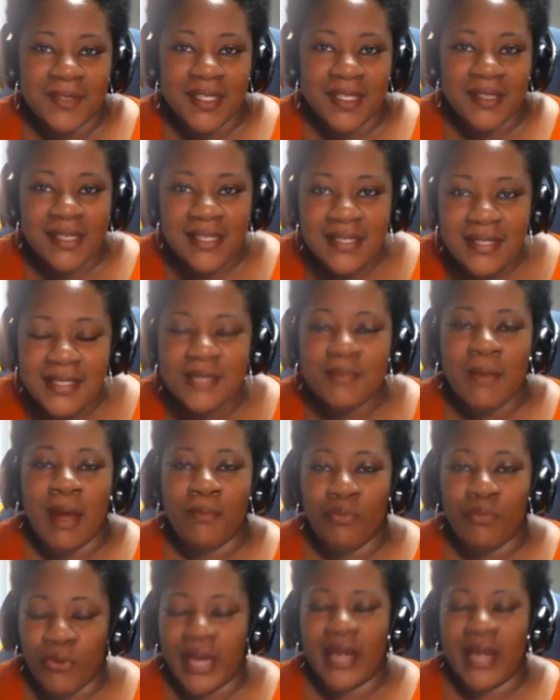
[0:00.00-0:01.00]
This is my
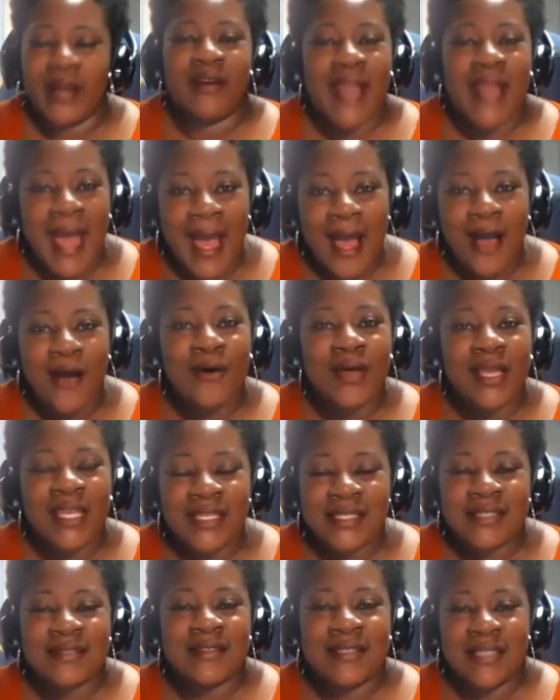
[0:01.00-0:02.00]
prayer. Now
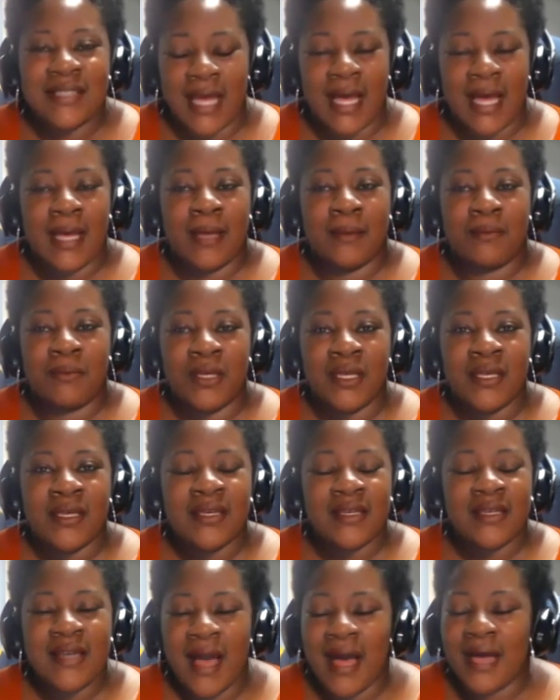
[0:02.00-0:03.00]
is the time,
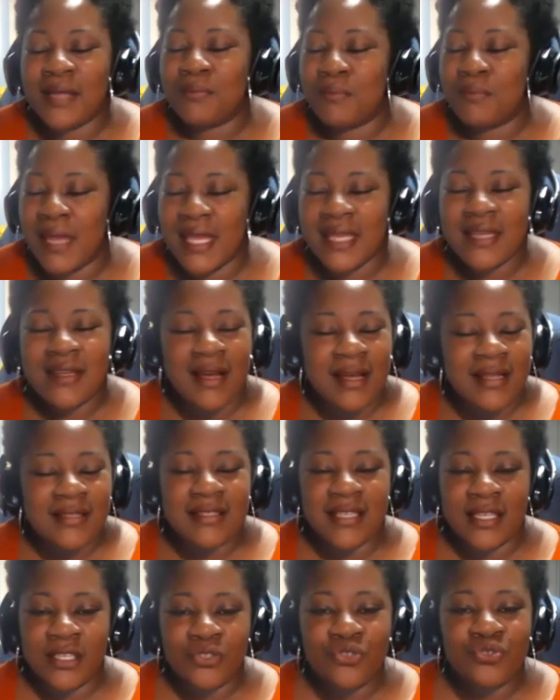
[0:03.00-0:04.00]
God, make us
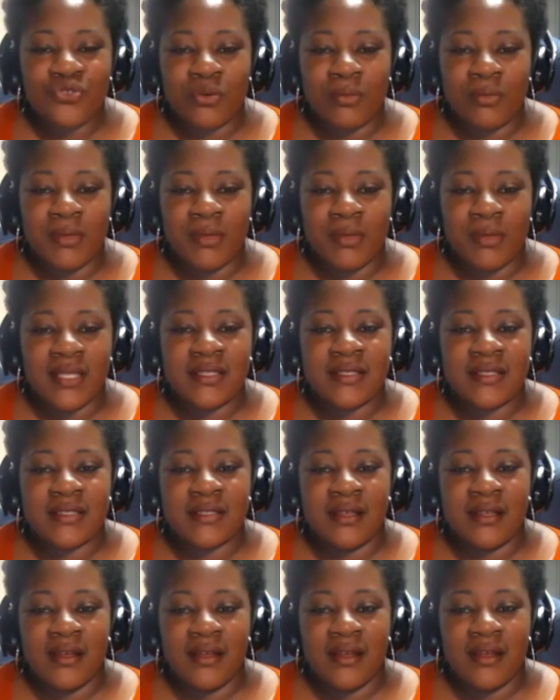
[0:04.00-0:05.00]
instruments
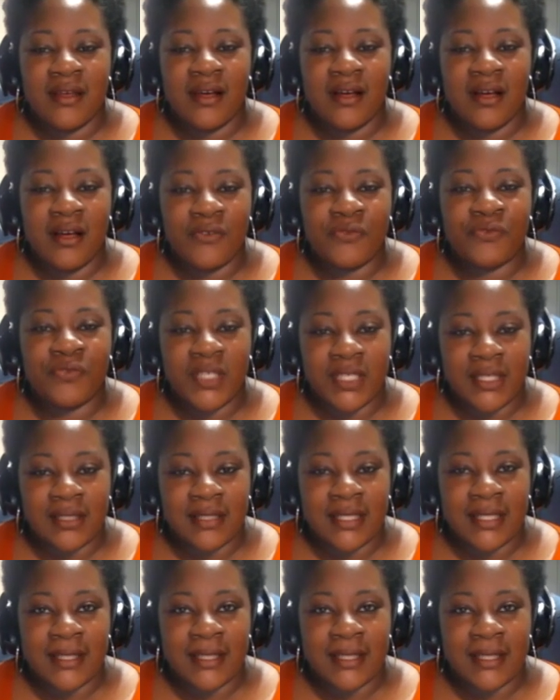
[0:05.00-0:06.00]
of
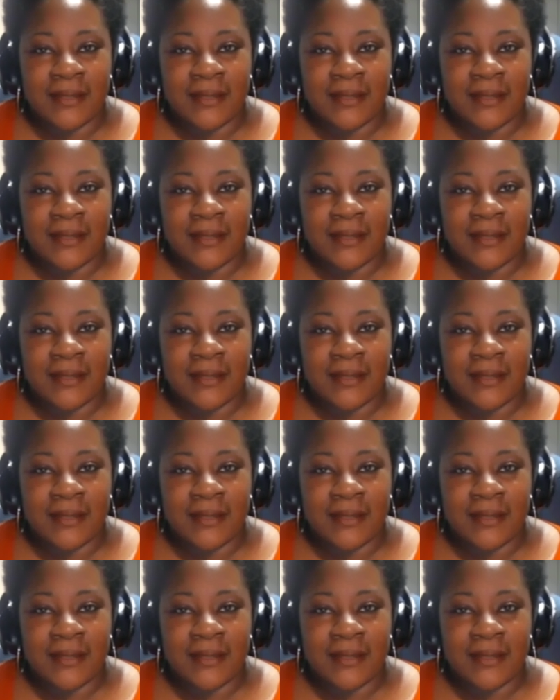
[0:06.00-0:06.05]
feeling.